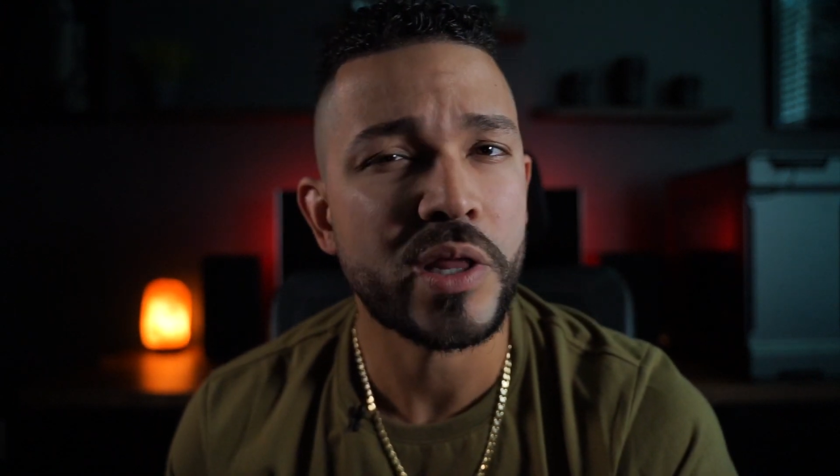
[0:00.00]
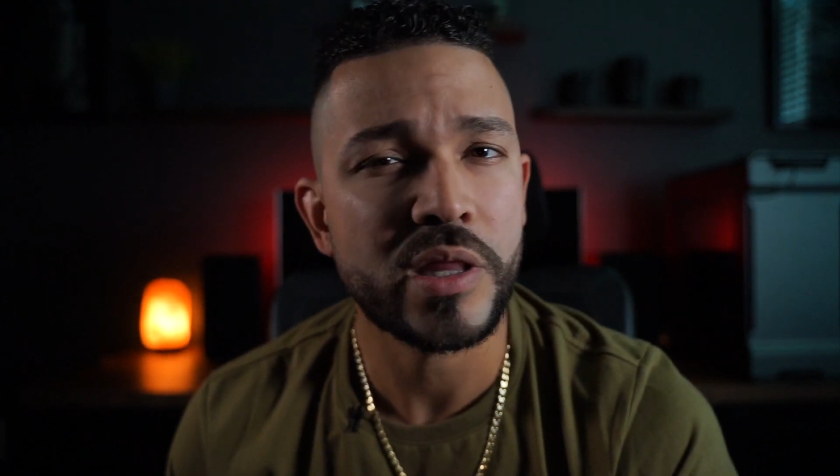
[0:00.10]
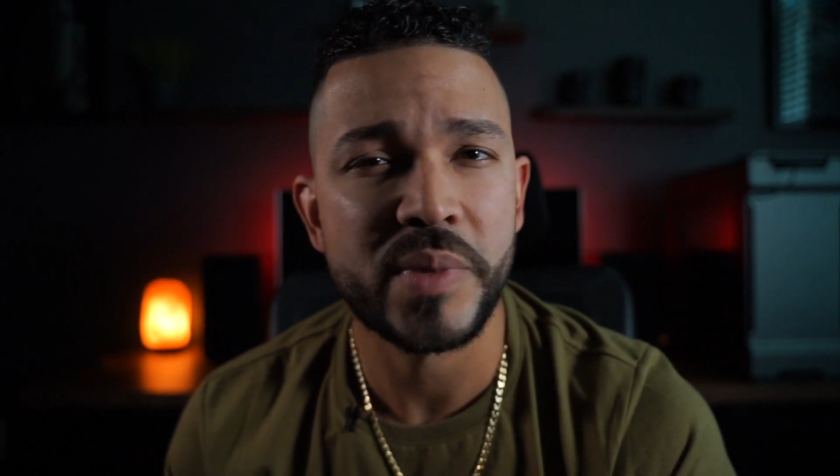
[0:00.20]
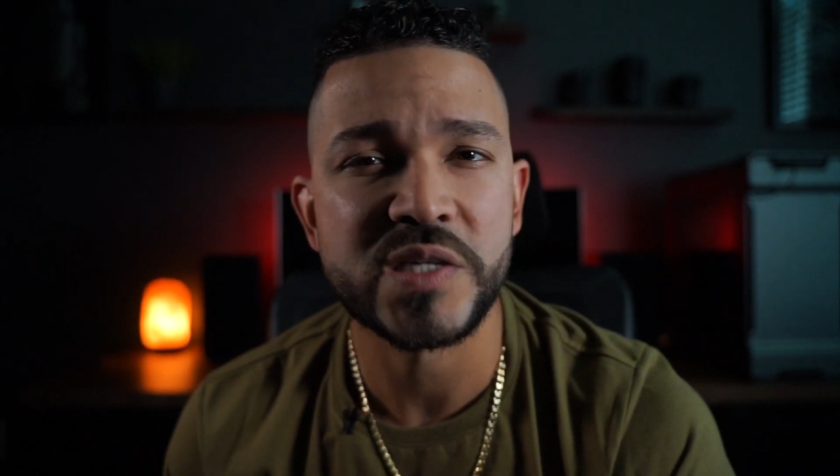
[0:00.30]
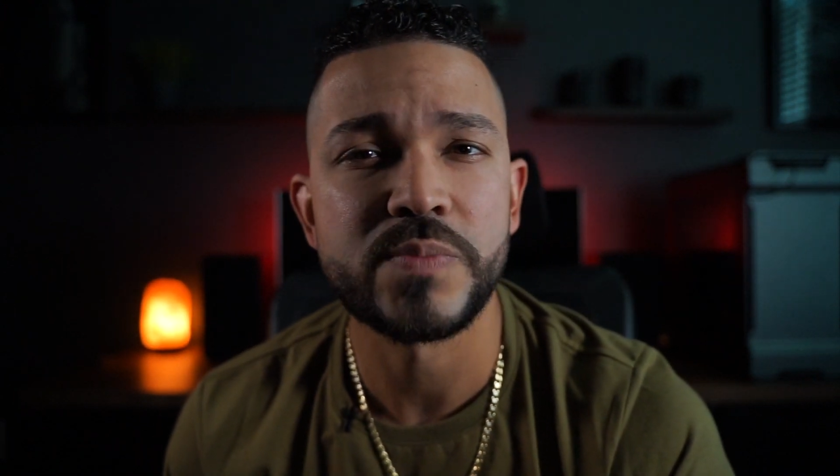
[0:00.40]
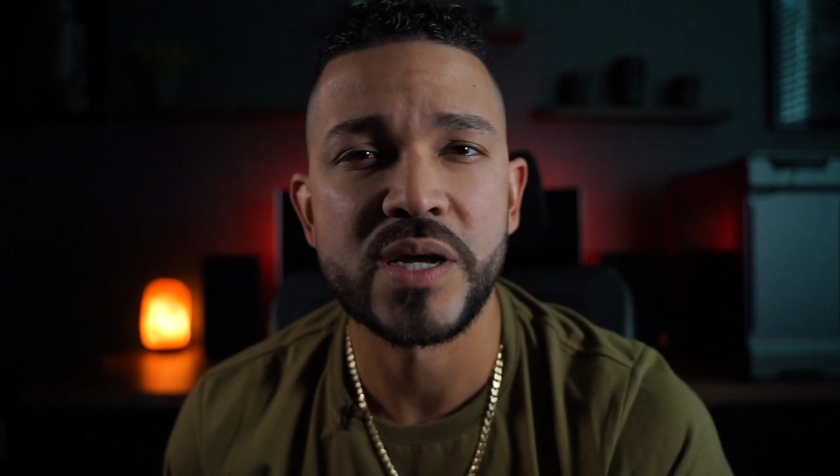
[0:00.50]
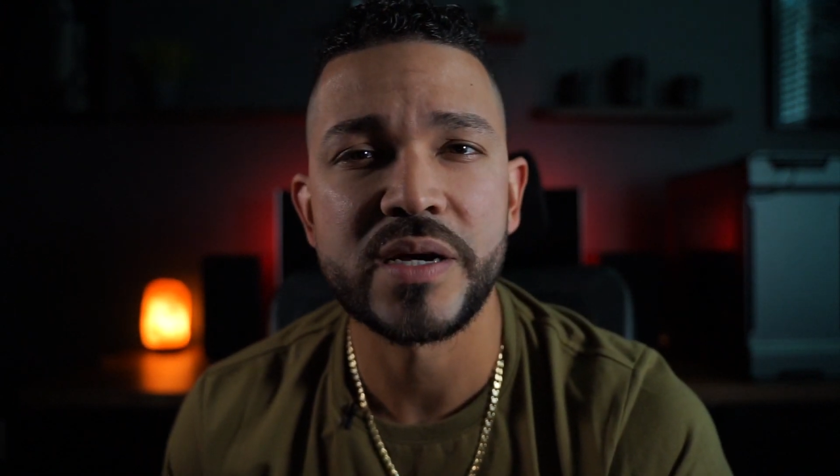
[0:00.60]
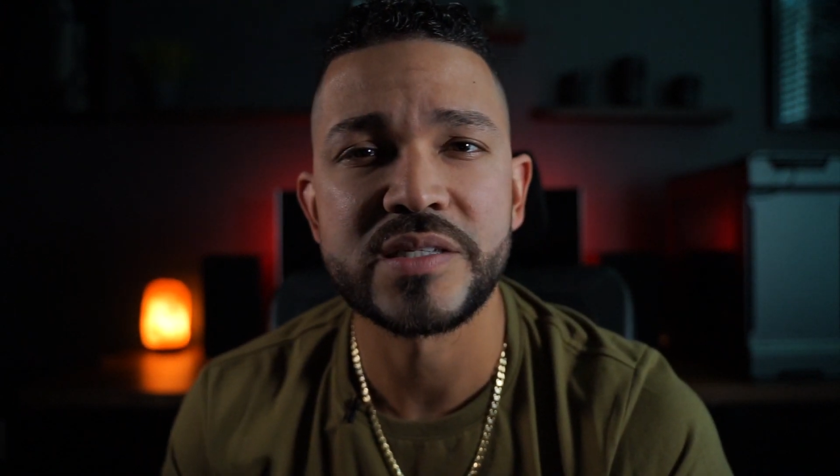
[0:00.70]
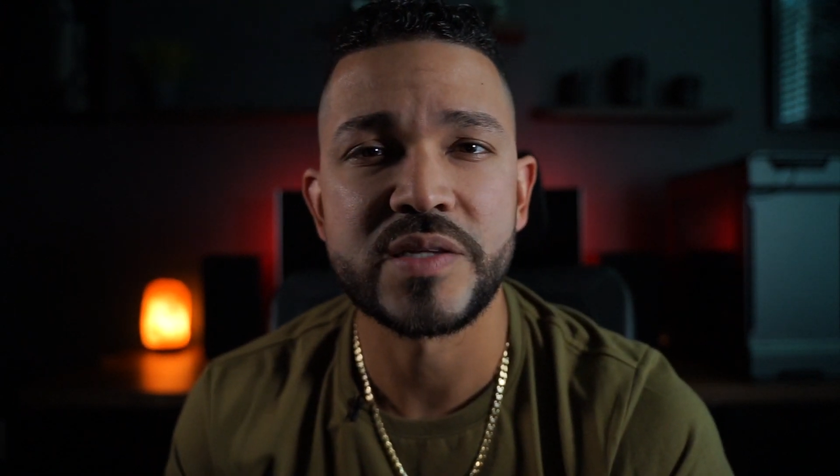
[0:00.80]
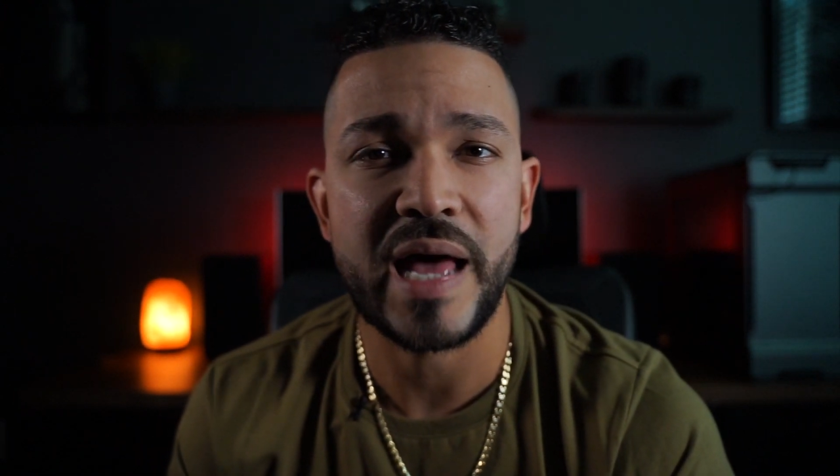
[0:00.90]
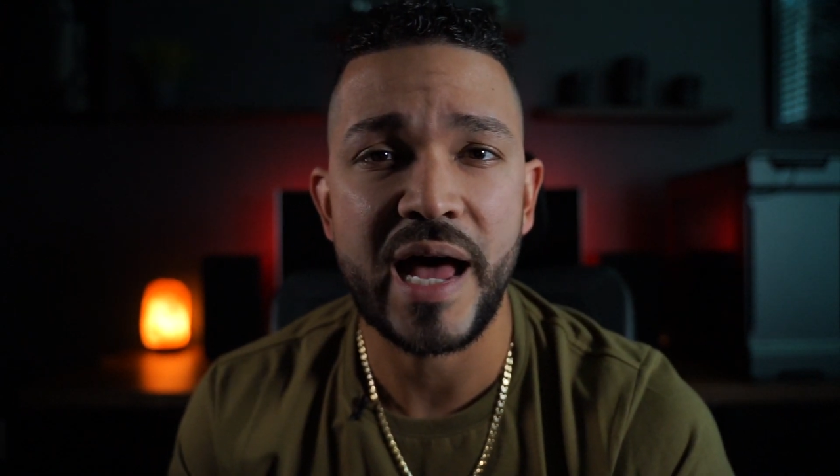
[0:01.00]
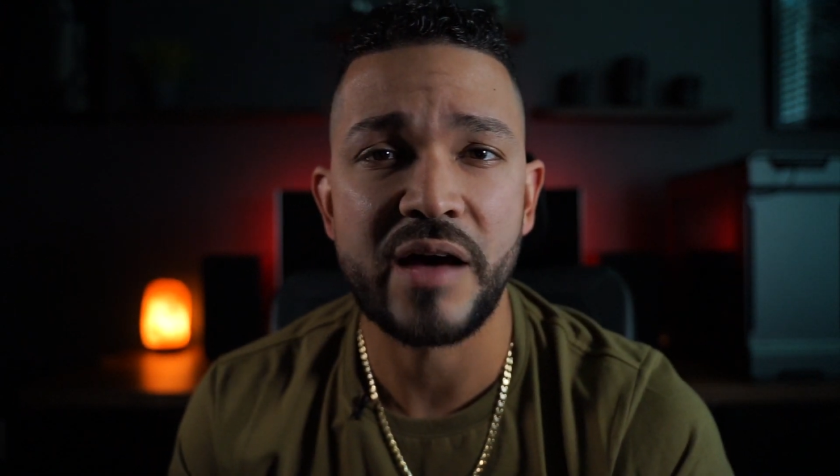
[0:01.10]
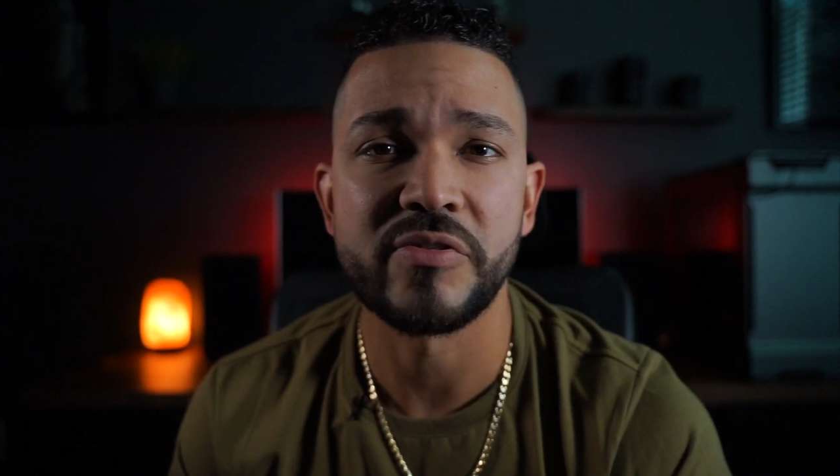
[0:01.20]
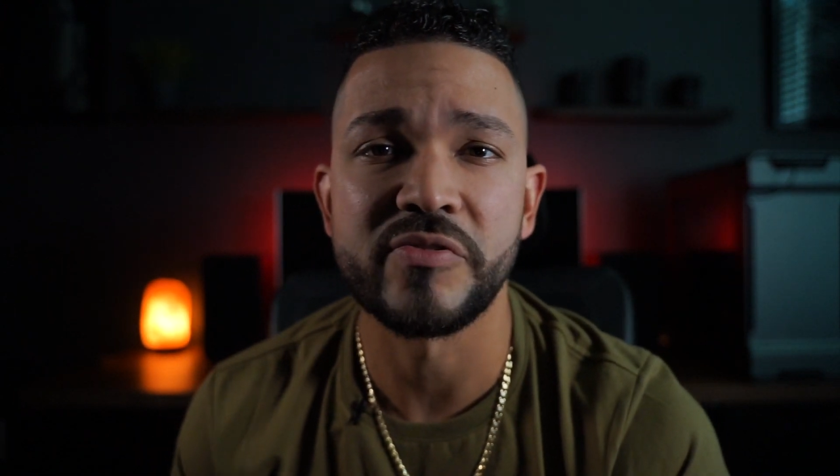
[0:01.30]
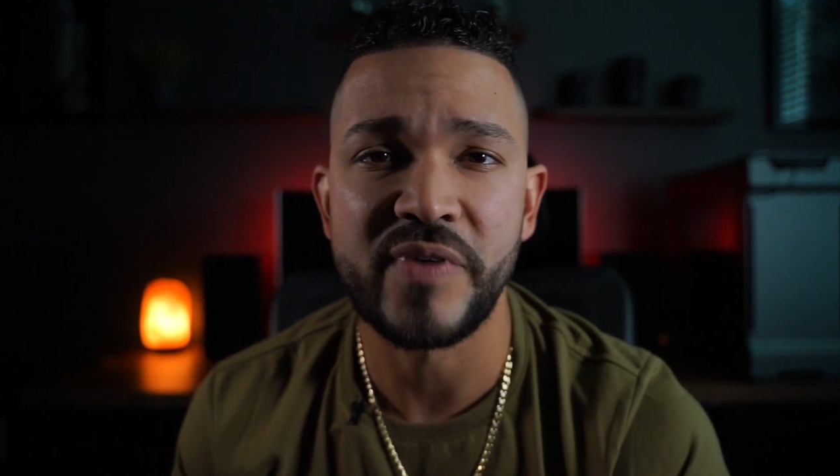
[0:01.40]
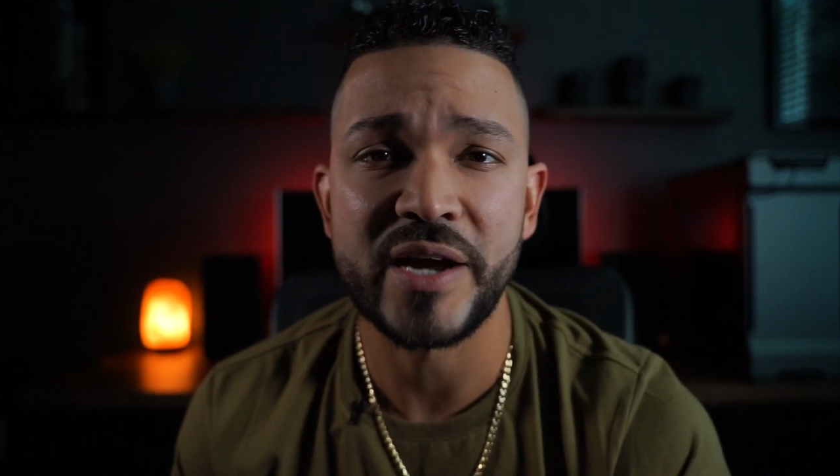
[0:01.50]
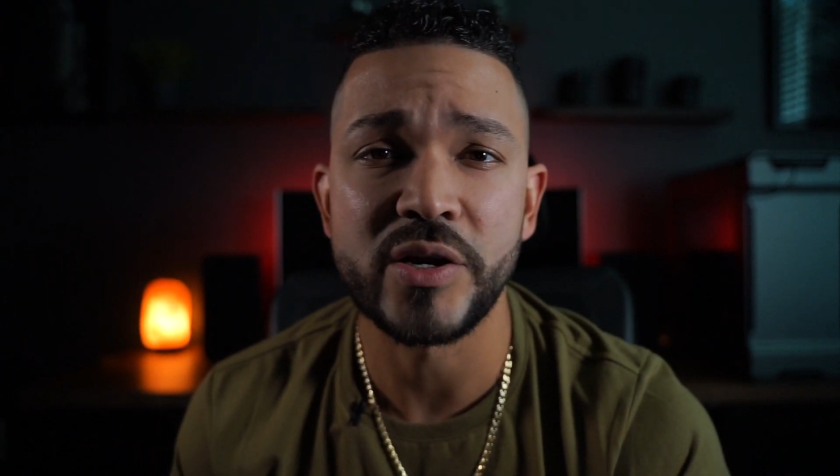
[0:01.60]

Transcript: best plugins to have for Final